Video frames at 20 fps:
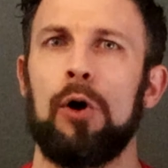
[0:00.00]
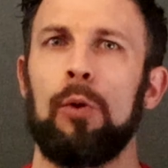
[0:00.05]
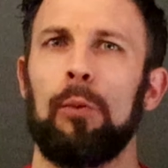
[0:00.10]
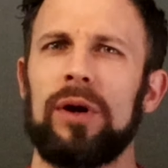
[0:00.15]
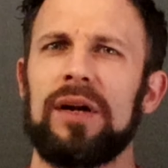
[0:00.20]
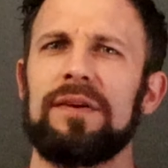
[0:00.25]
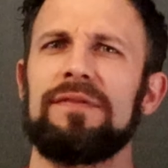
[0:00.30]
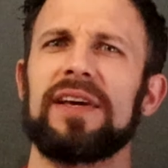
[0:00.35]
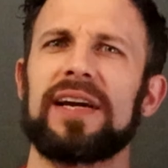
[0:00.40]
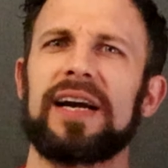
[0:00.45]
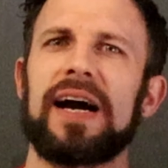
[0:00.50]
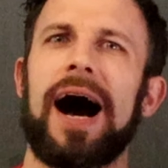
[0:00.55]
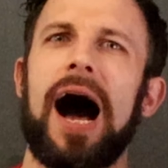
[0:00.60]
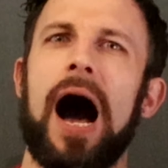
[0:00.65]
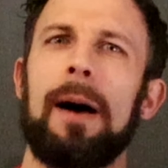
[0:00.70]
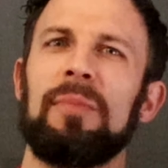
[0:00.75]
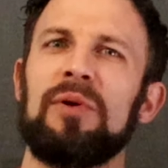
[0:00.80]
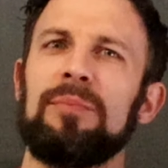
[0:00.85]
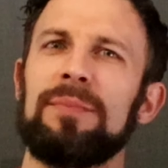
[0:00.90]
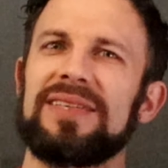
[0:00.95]
One of the
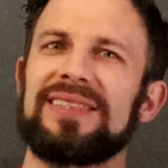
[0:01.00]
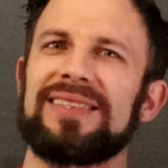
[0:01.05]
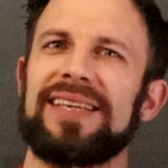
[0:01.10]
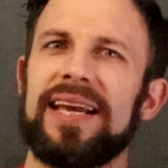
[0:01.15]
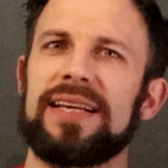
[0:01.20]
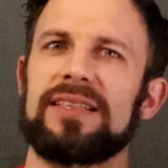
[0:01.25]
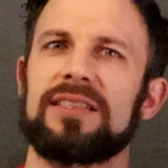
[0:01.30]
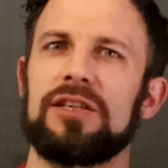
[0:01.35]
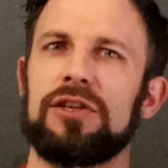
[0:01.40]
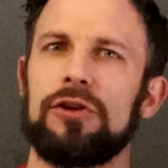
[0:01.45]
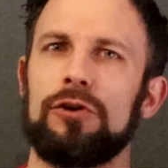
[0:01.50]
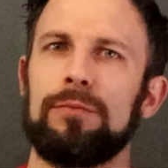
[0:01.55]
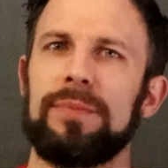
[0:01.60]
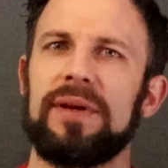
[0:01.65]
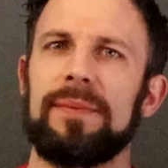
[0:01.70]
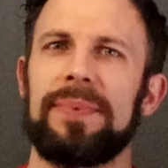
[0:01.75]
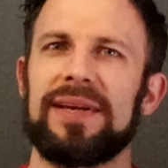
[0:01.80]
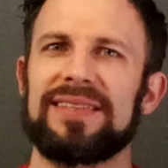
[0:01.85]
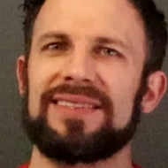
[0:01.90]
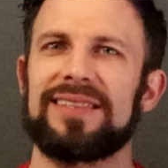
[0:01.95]
common mistakes
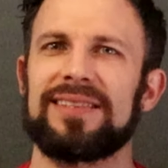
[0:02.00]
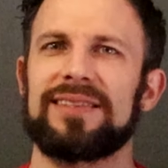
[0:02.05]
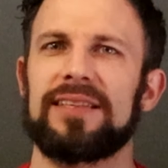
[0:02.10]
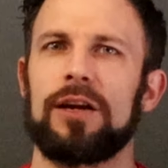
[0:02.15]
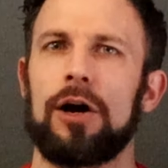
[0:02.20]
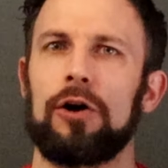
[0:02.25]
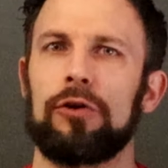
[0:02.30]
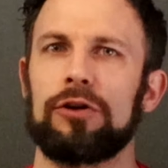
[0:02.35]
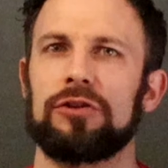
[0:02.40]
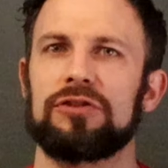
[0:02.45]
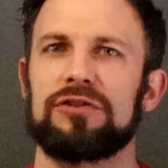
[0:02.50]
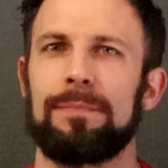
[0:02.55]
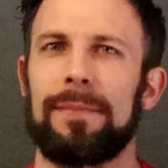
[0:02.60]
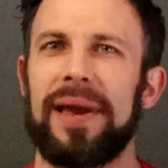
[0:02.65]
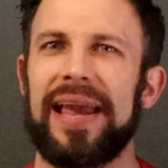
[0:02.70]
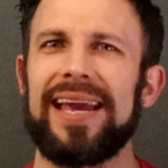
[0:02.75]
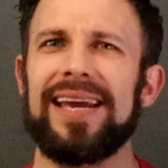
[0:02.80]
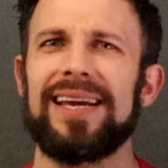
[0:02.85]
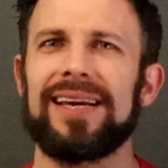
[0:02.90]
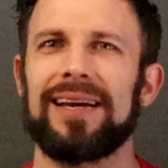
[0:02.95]
newbie business owners
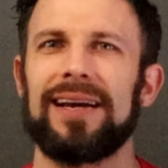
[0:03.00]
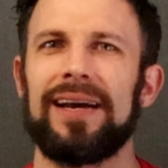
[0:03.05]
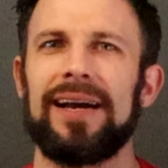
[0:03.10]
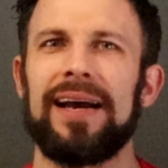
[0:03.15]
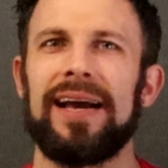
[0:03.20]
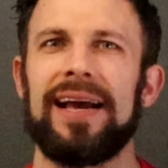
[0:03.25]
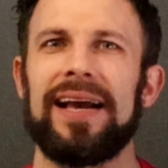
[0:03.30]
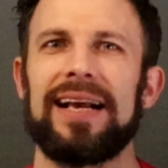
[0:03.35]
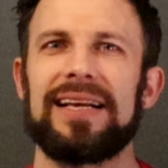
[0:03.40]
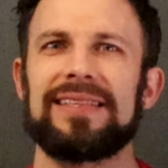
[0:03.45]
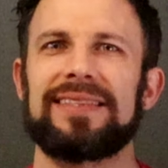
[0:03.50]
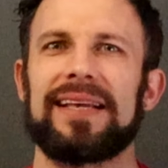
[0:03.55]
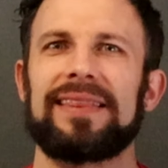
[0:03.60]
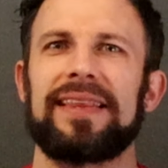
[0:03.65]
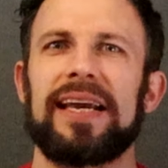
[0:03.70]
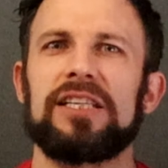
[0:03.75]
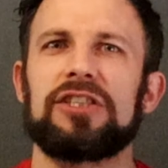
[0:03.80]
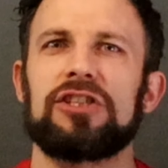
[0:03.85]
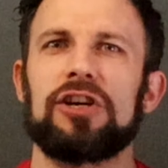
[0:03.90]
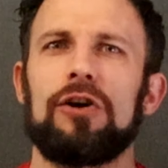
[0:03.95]
make is that
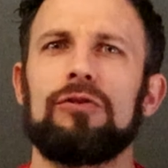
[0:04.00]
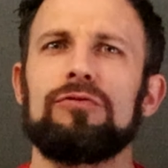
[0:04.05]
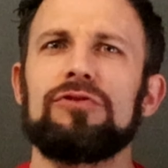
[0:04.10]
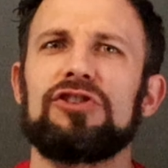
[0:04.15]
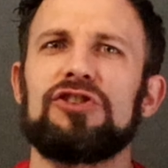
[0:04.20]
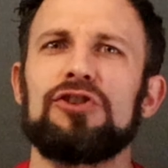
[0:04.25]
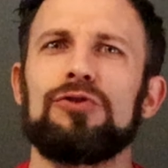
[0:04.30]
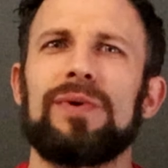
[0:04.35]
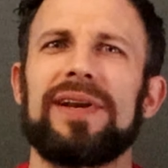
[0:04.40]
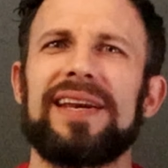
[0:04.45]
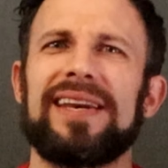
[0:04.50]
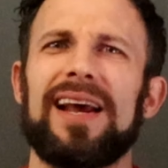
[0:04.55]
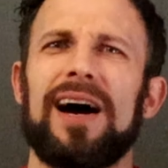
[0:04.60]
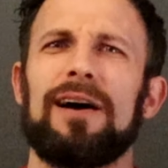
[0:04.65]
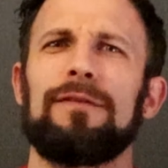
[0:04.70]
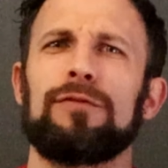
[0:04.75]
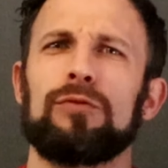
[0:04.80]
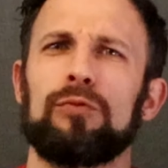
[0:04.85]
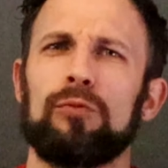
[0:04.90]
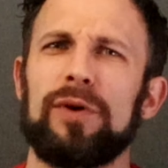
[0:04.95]
they don't do
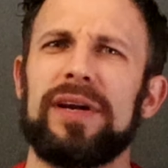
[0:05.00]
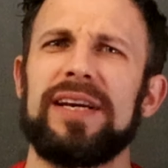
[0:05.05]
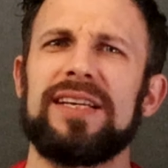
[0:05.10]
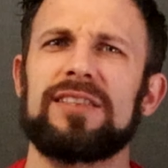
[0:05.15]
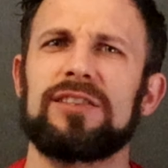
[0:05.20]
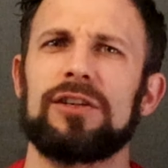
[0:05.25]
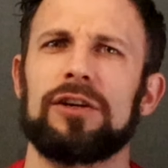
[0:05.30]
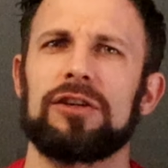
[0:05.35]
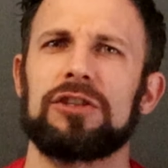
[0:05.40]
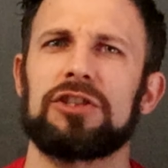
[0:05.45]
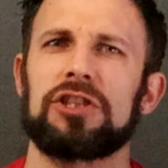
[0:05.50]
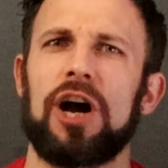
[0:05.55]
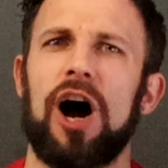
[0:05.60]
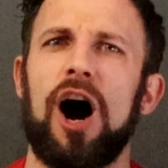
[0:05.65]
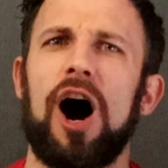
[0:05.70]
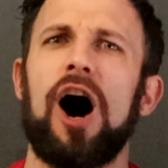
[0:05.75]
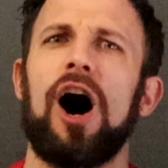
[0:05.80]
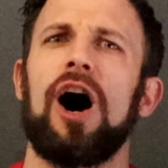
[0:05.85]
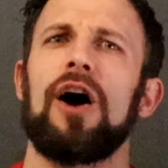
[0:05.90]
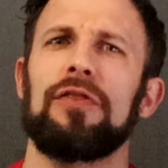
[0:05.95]
enough research
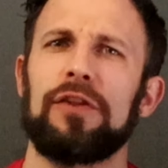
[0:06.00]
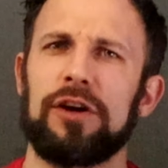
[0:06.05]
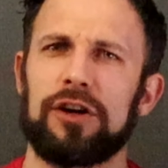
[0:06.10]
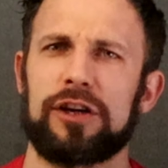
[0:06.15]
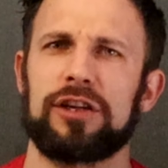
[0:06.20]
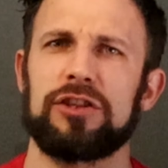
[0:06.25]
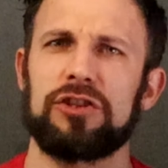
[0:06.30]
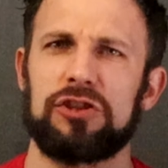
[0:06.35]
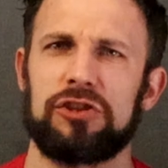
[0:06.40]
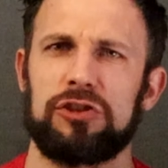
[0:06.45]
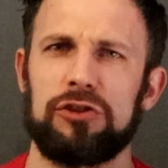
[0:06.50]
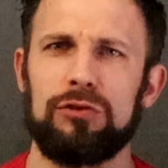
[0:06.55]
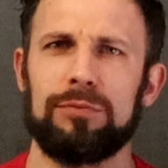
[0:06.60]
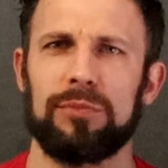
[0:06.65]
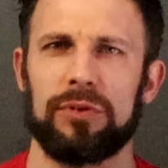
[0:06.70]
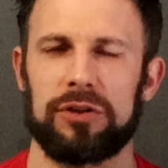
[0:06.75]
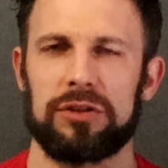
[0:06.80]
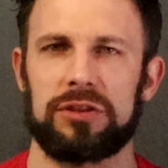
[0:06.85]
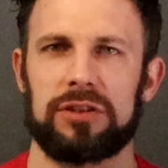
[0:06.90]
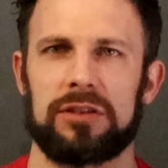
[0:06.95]
on their
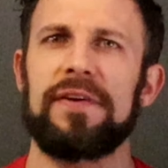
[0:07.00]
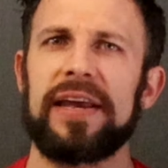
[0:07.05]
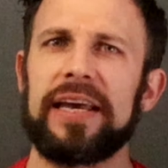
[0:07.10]
consumers.